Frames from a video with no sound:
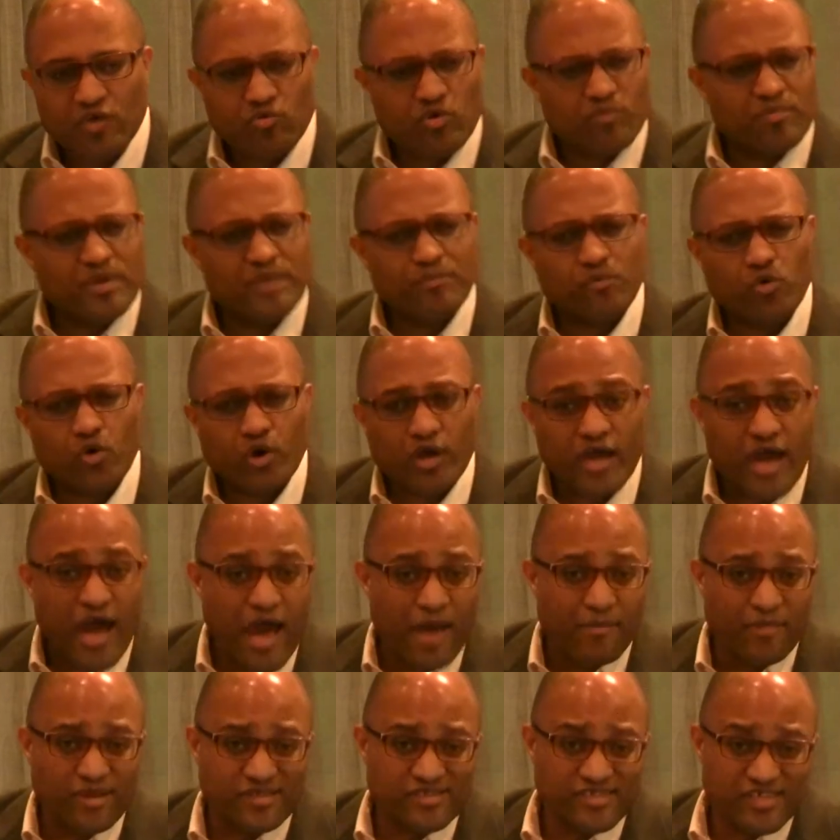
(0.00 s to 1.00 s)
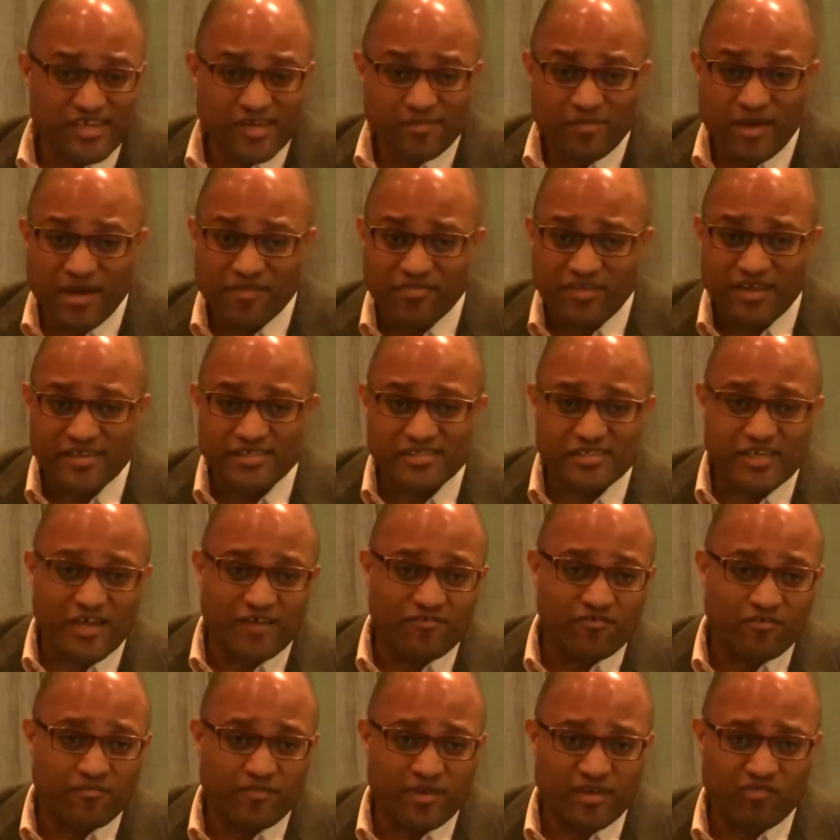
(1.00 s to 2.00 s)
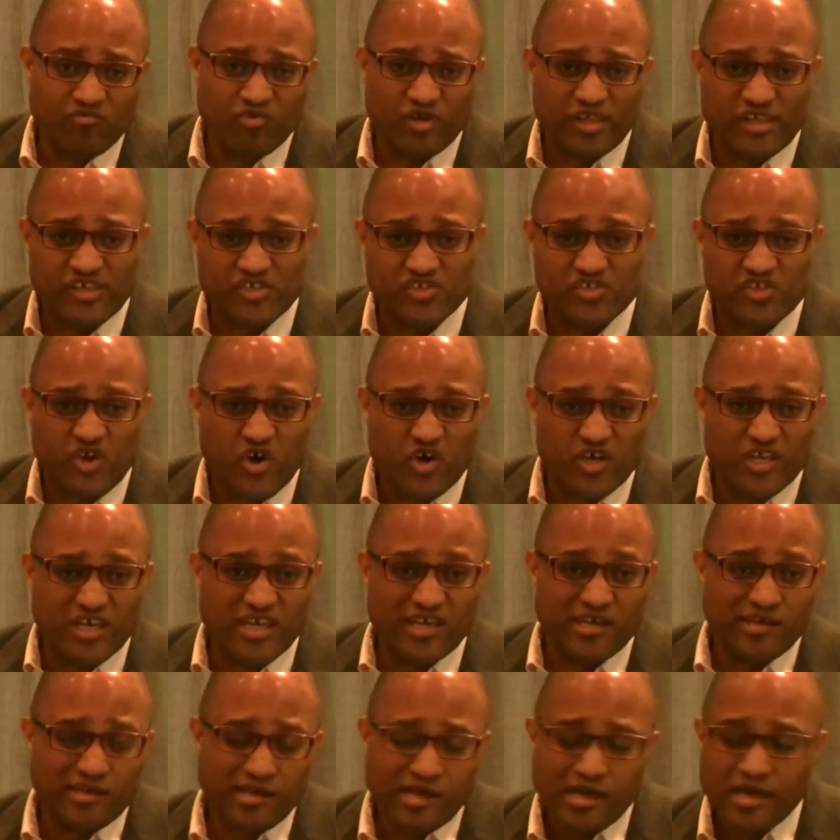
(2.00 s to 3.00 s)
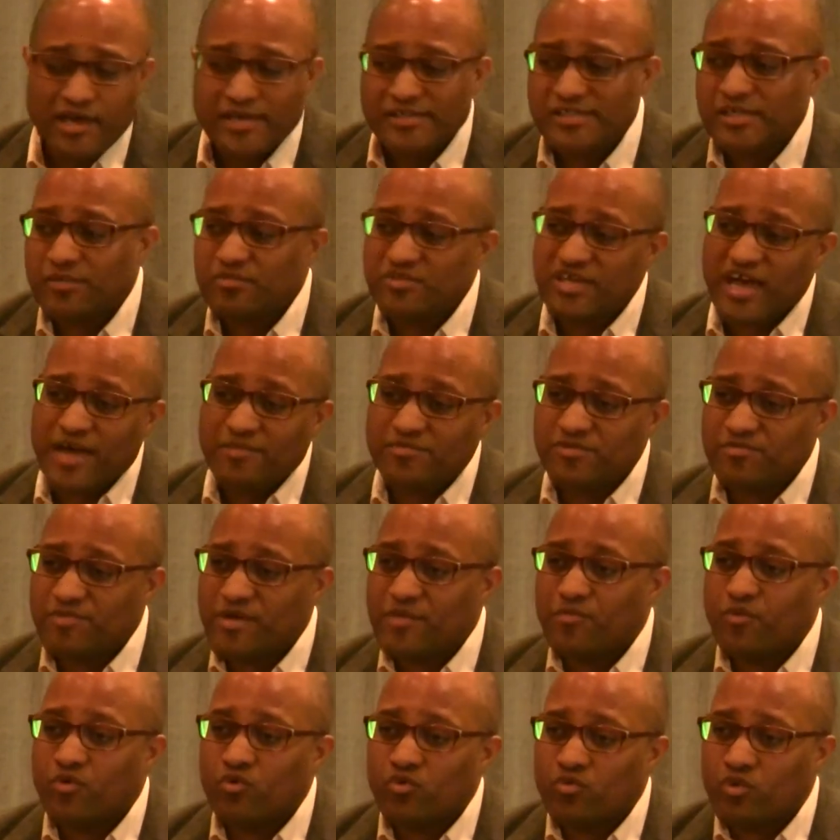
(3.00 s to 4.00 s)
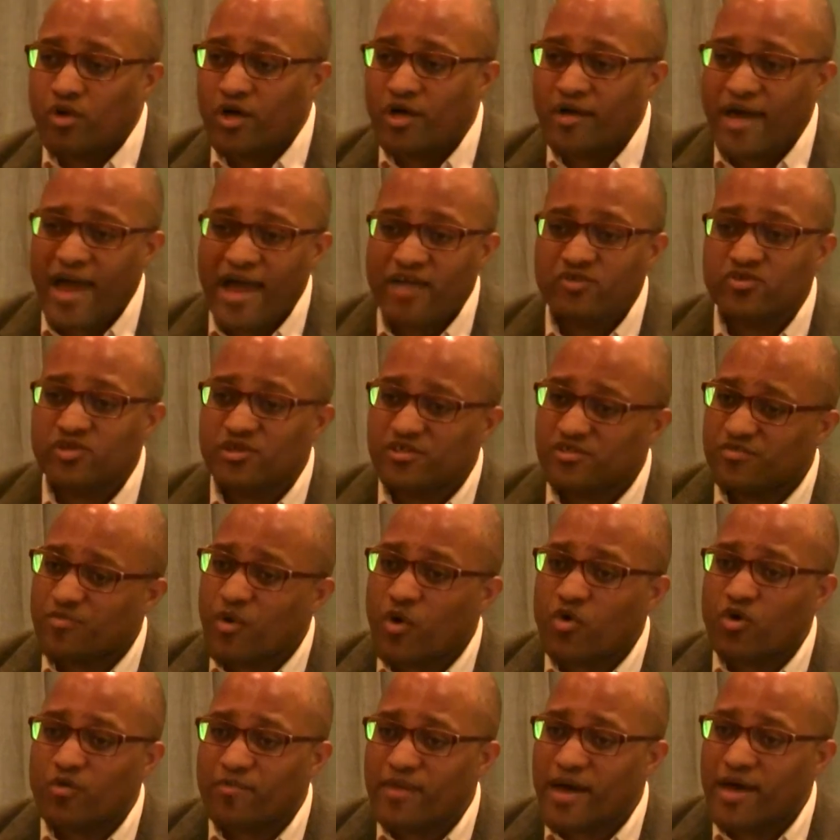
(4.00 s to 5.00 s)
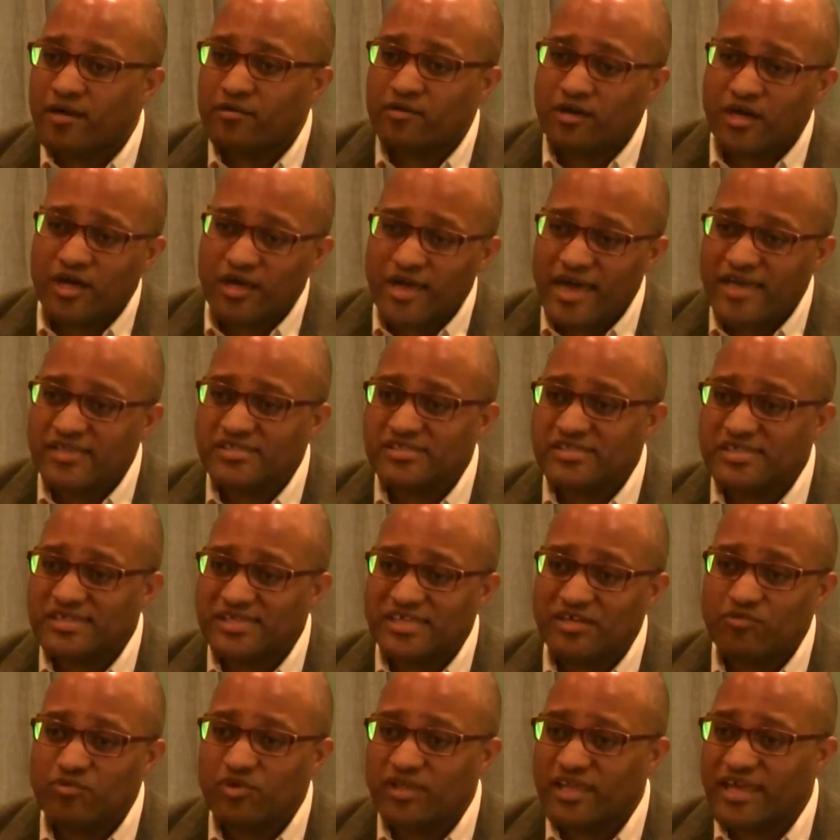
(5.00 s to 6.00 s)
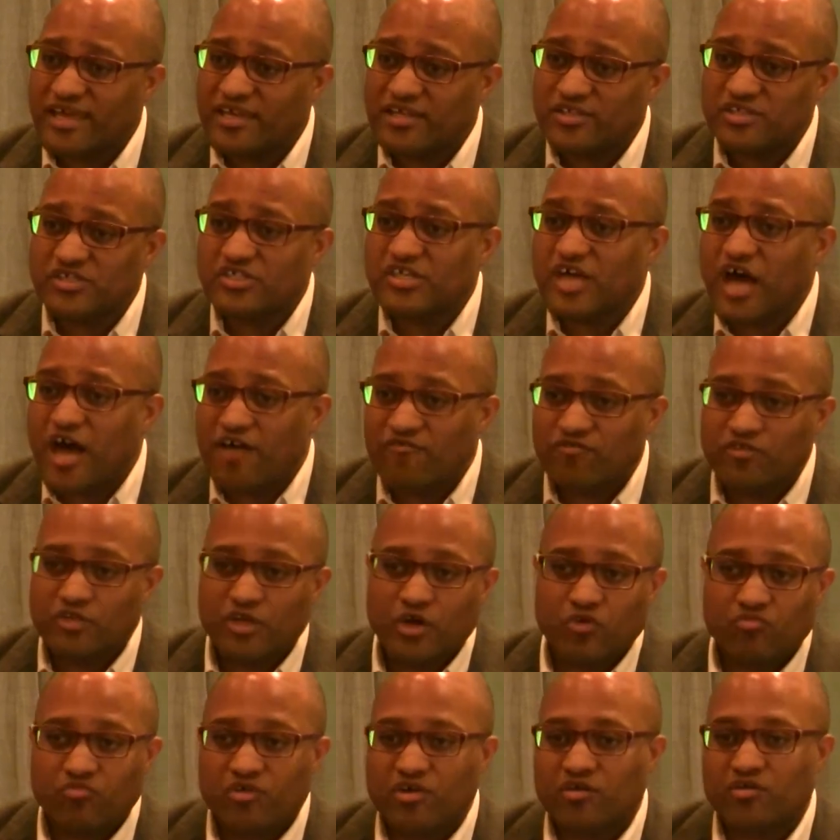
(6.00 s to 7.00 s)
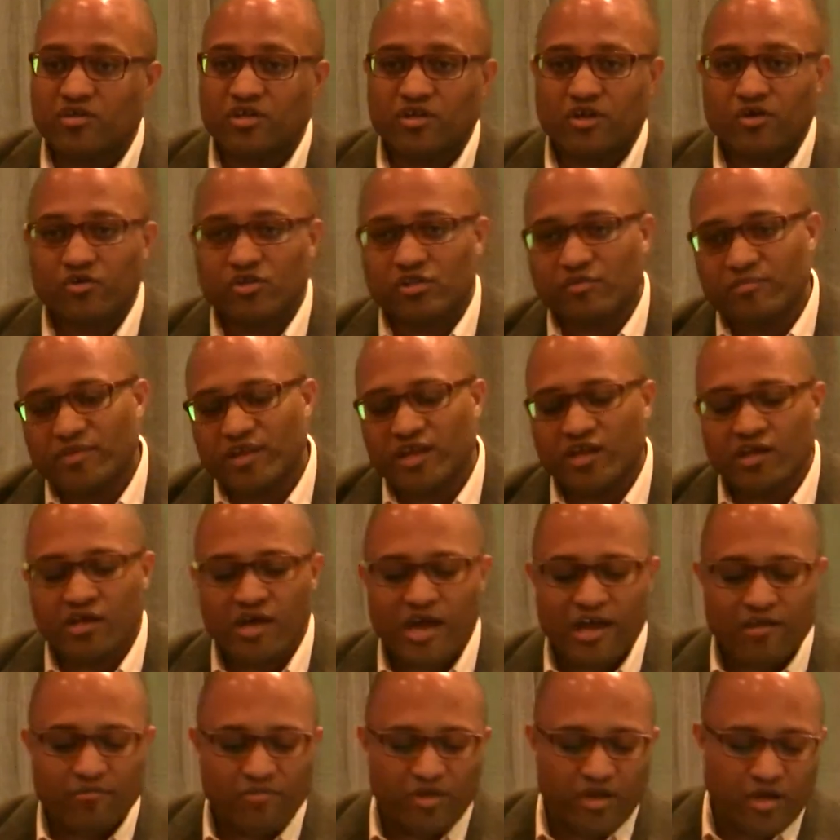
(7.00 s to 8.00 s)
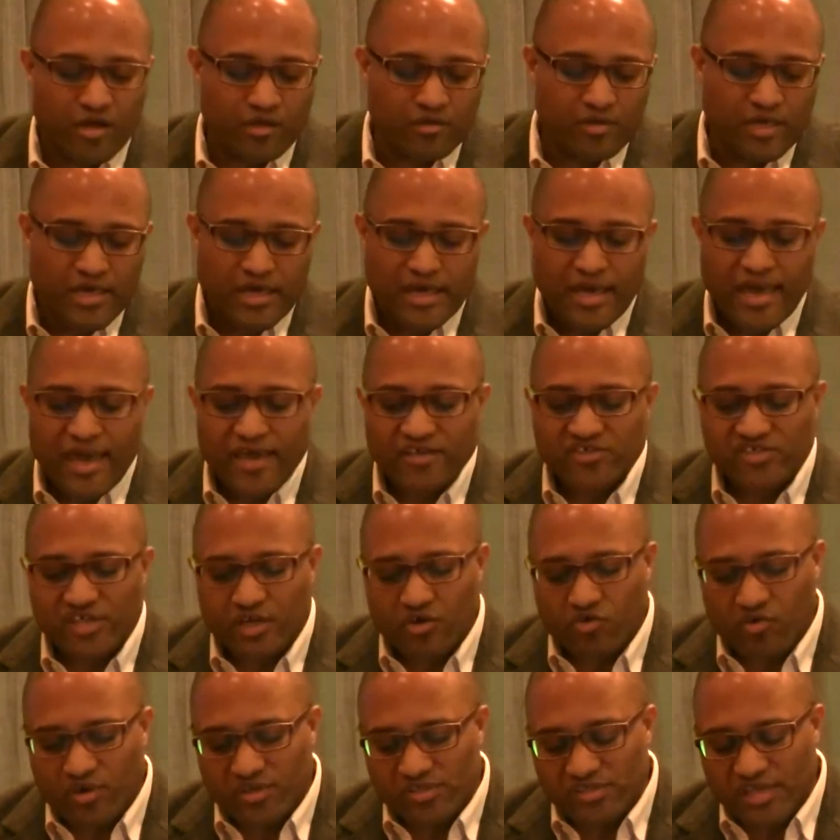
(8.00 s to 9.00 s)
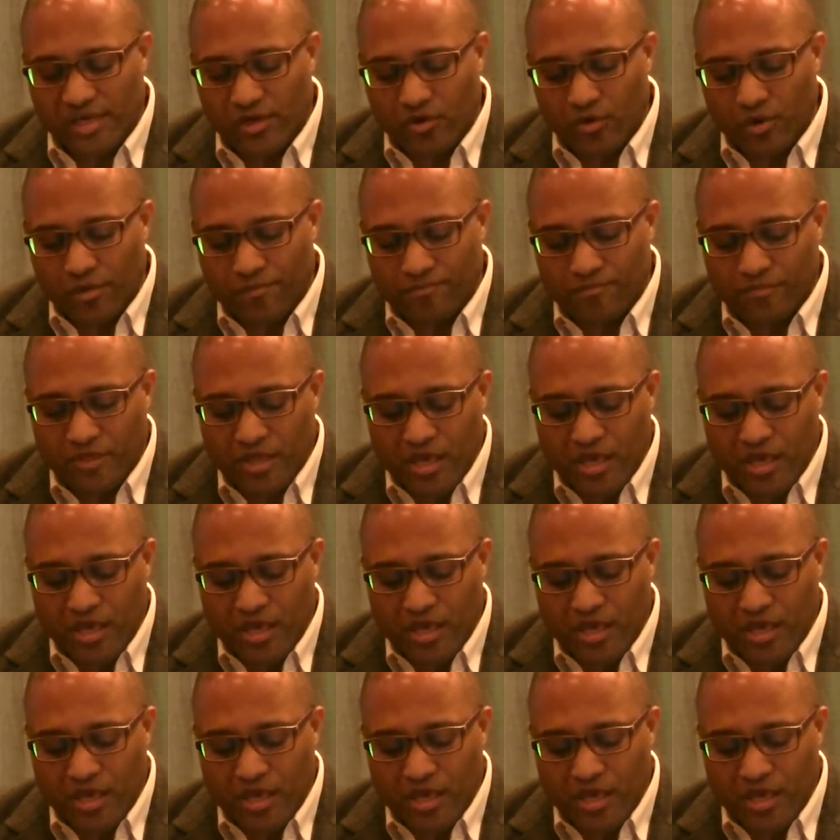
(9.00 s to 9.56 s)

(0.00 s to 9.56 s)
When people were commenting about that stuff and being really snarky, sometimes people actually spoke about STD-related stuff, you know, chlamydia, gonorrhea, et cetera, et cetera.